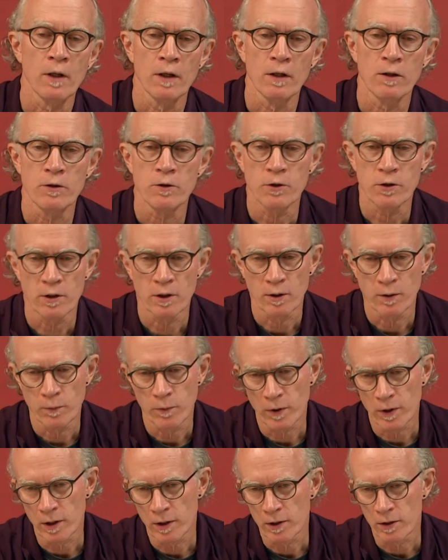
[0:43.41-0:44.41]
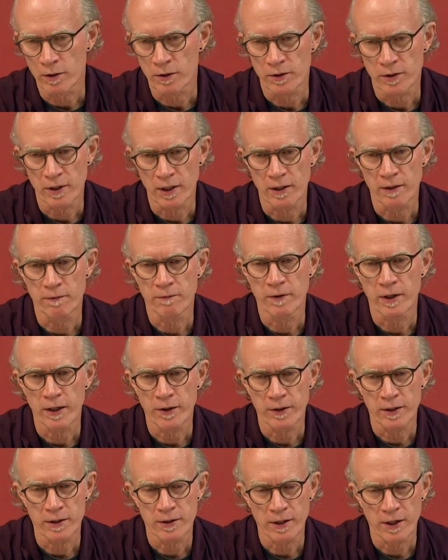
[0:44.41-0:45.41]
She was in
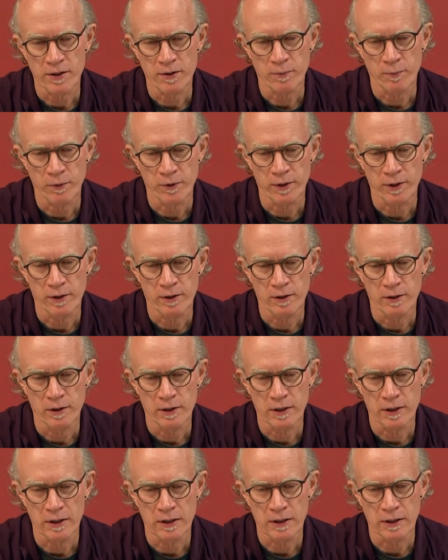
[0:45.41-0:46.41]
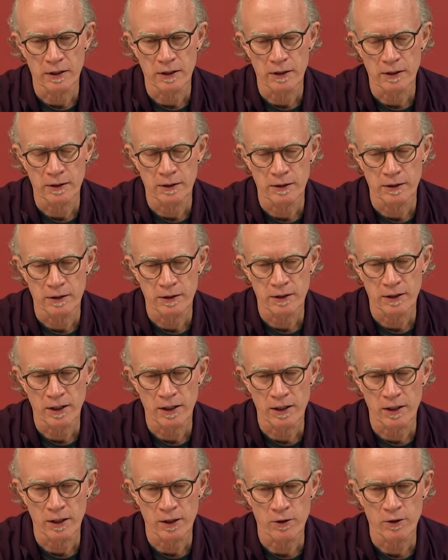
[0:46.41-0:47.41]
very desperate
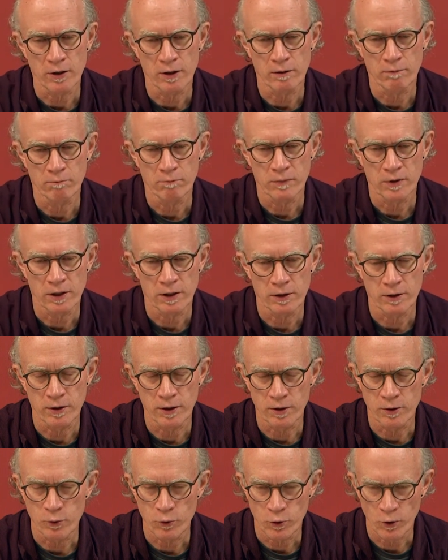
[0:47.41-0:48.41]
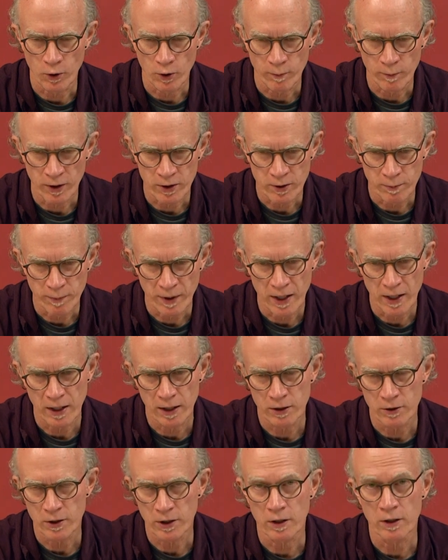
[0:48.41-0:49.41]
condition. She was in so much
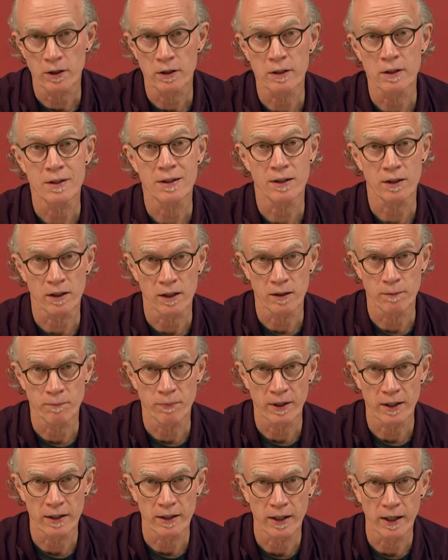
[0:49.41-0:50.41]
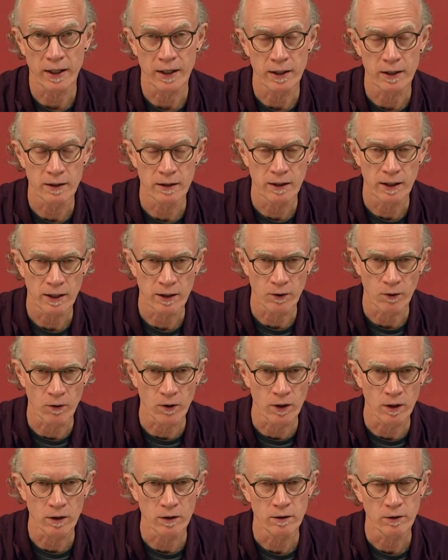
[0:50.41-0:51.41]
pain. She couldn't sleep at night at
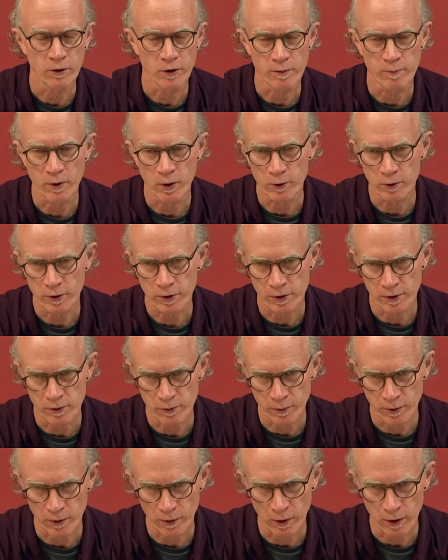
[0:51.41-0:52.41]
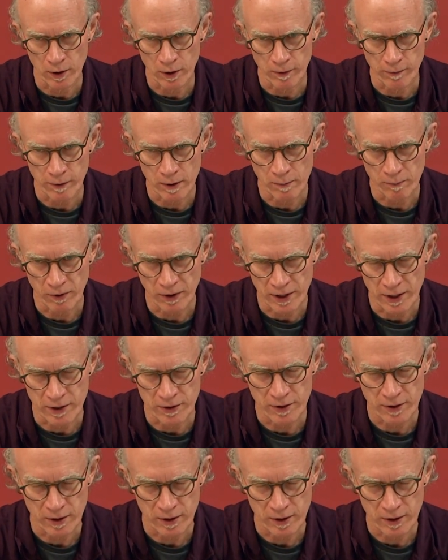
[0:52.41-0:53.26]
all. Her emotions were all over the place.